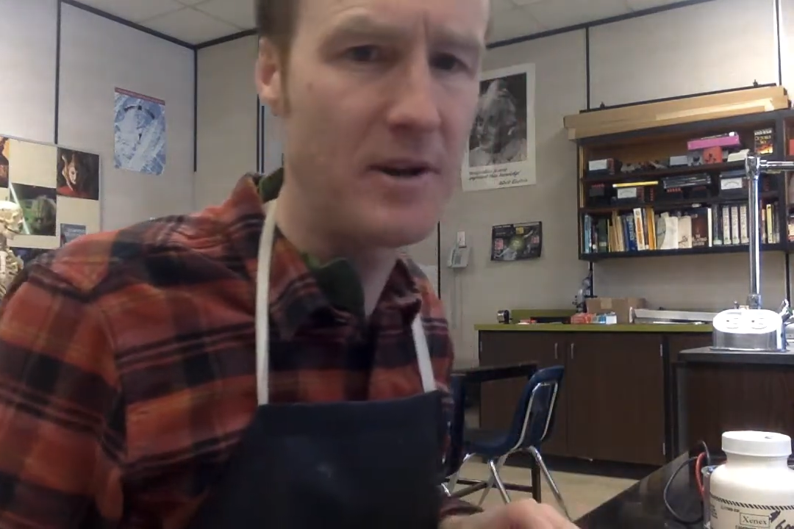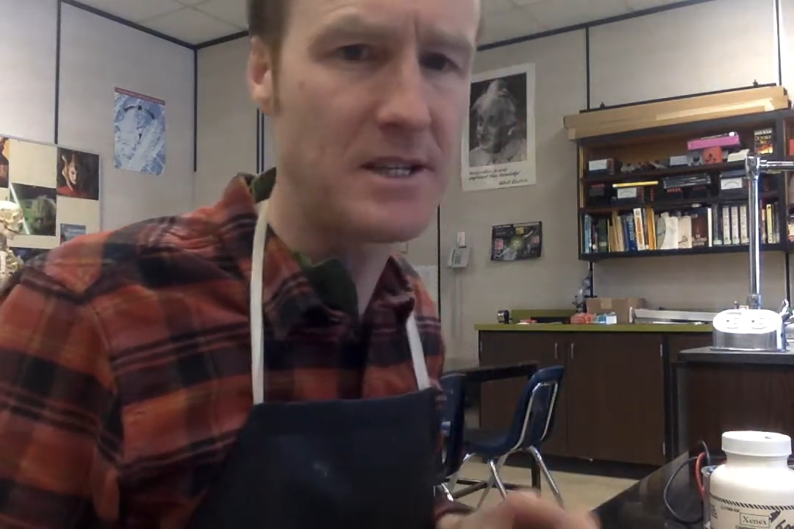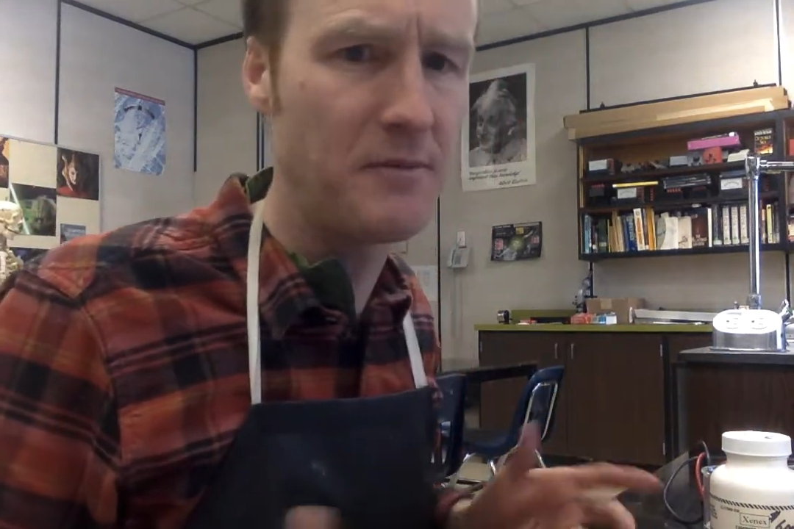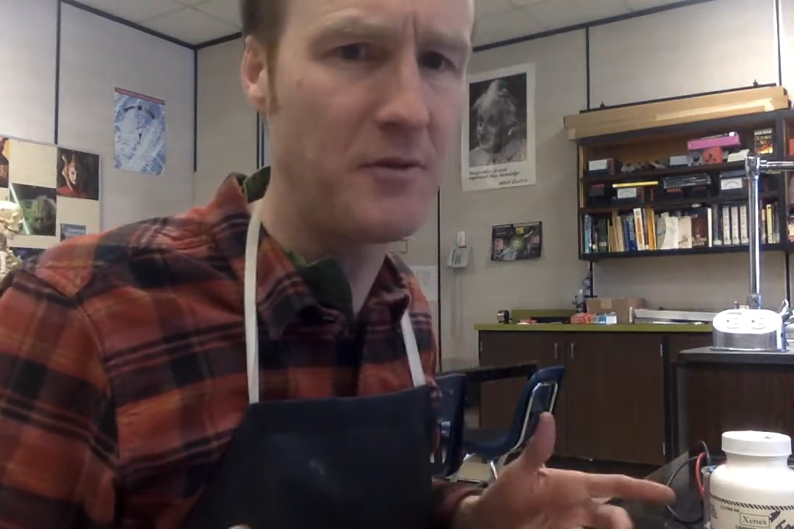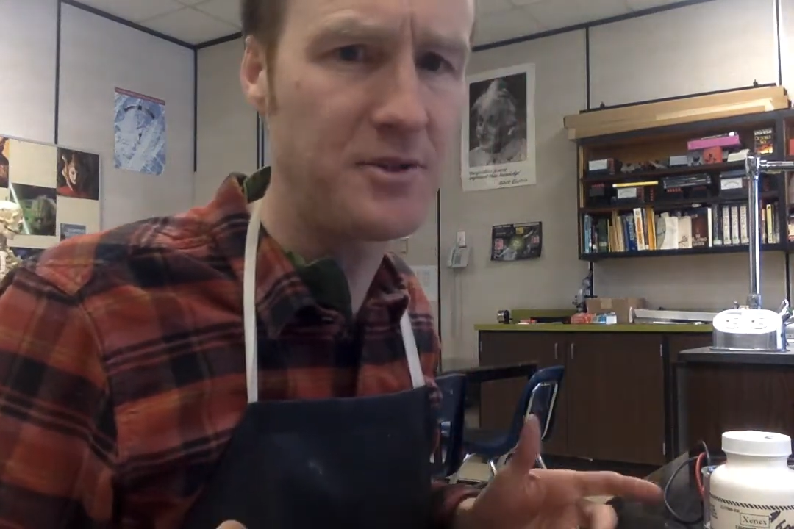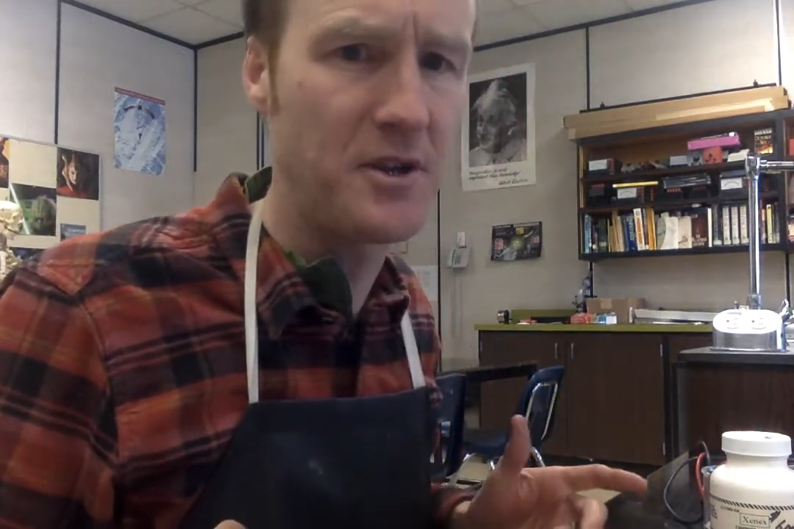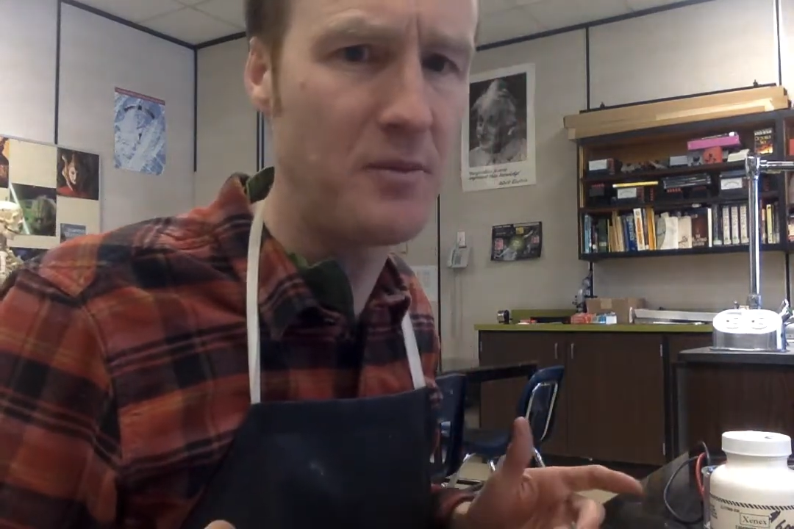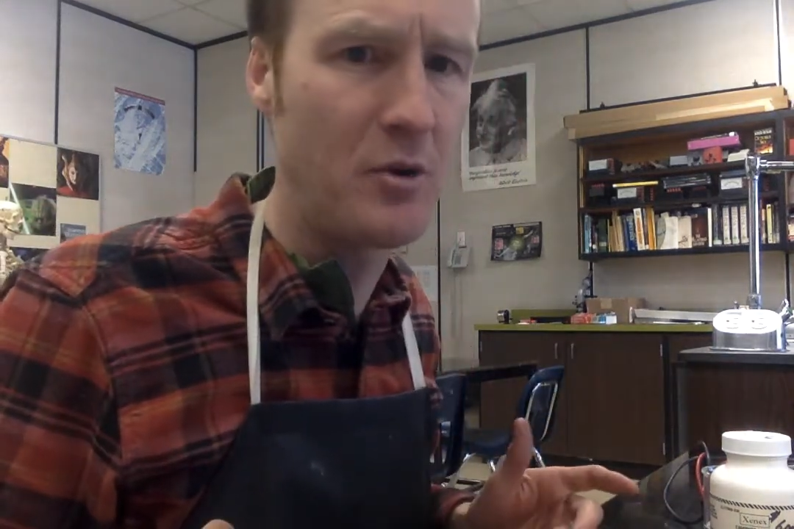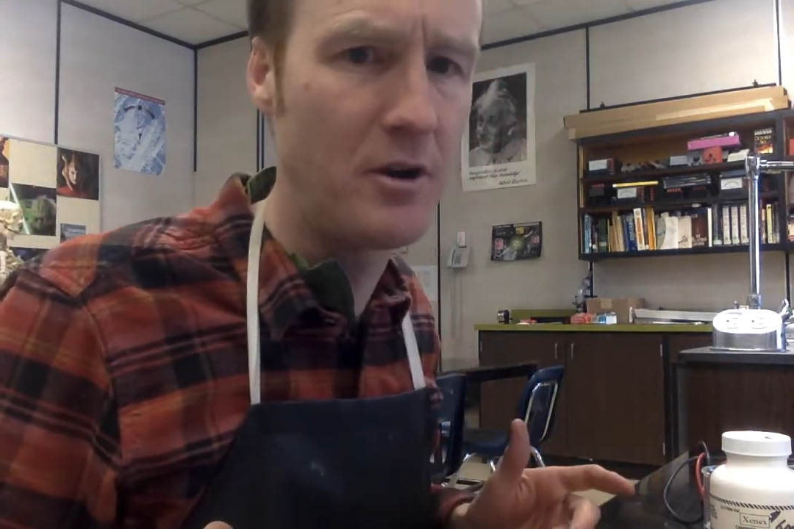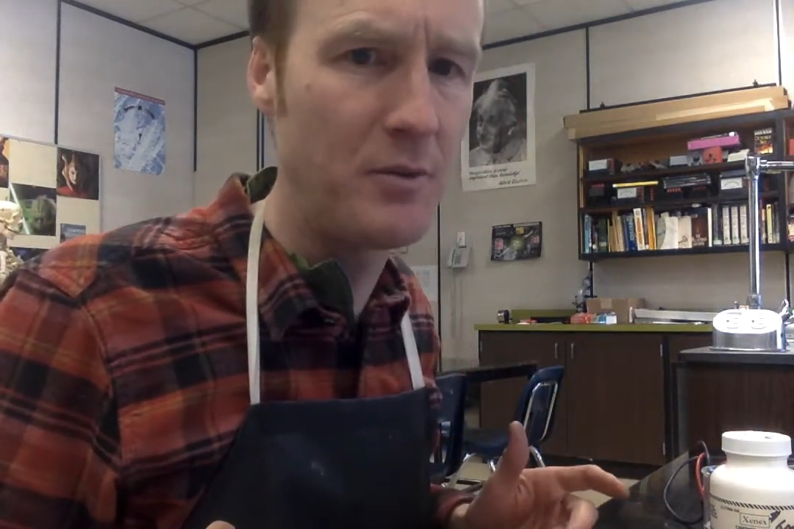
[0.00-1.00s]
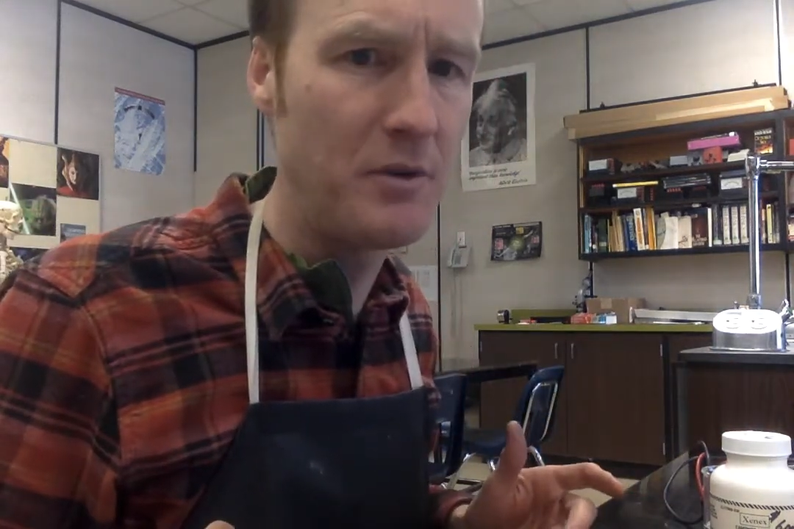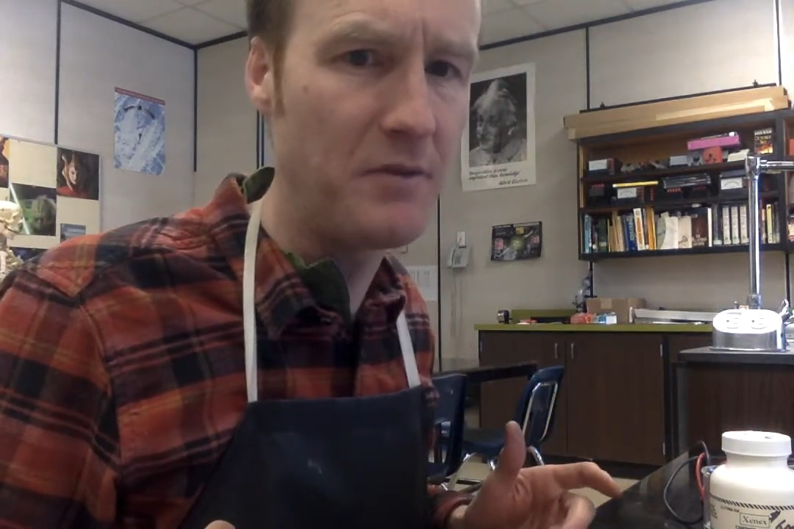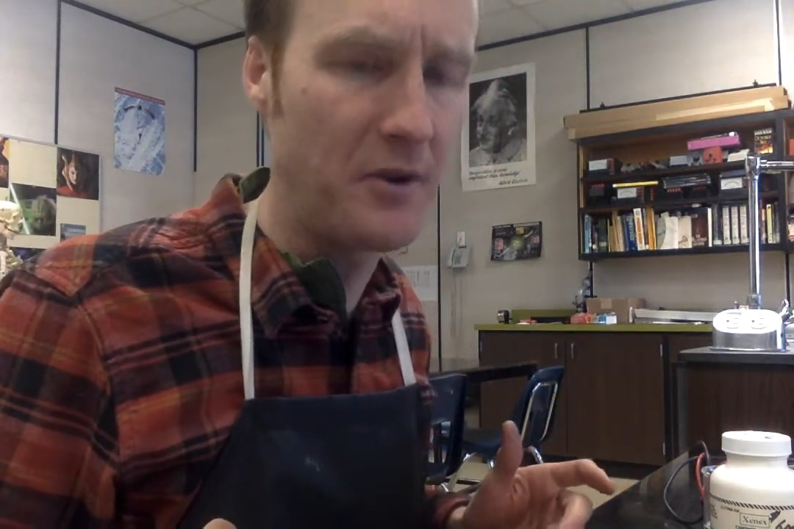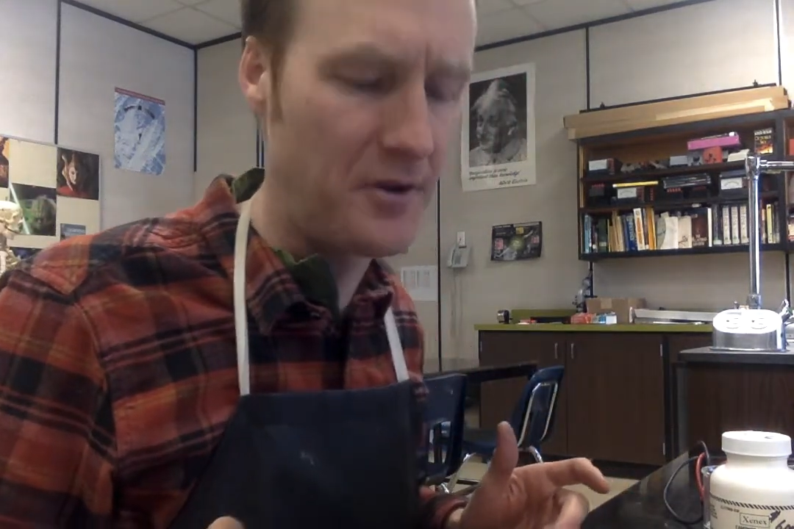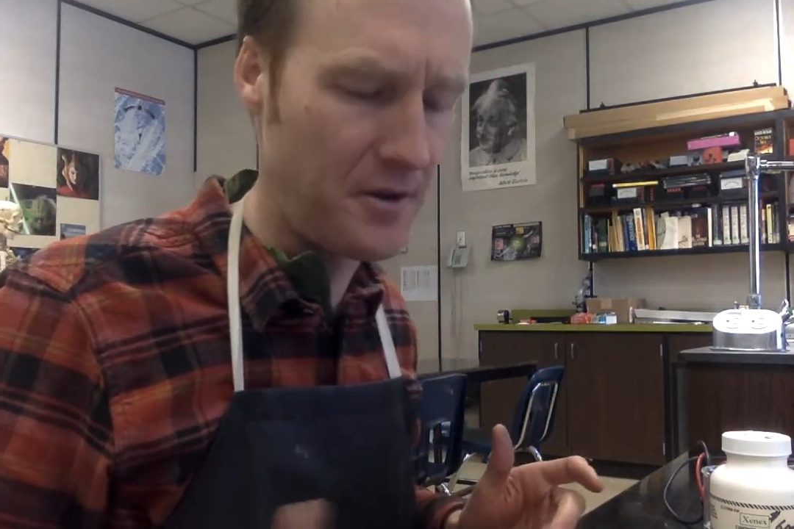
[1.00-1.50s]
some of this on the board that we've
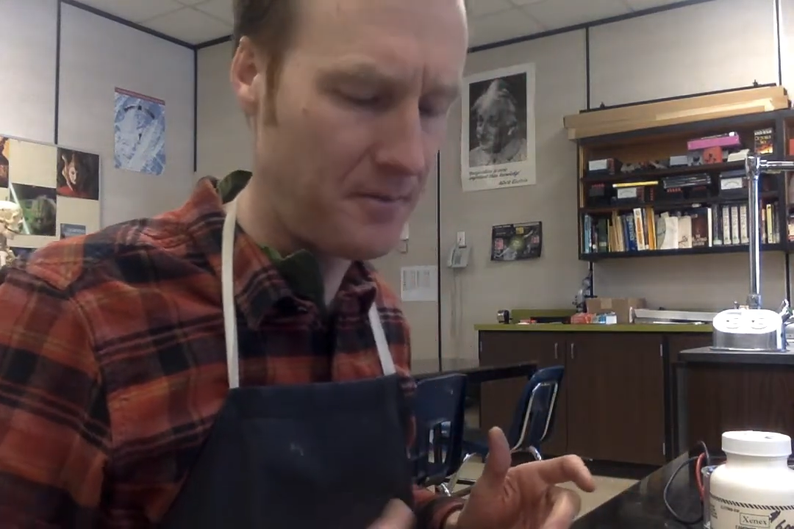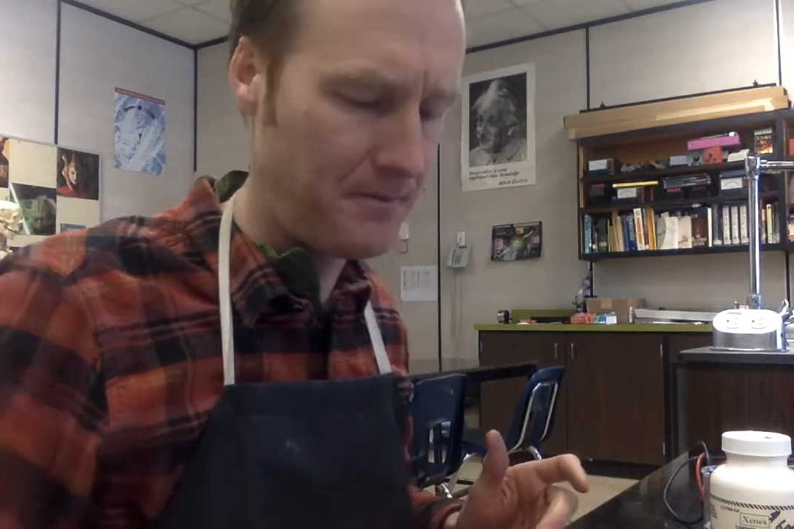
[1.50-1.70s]
learned.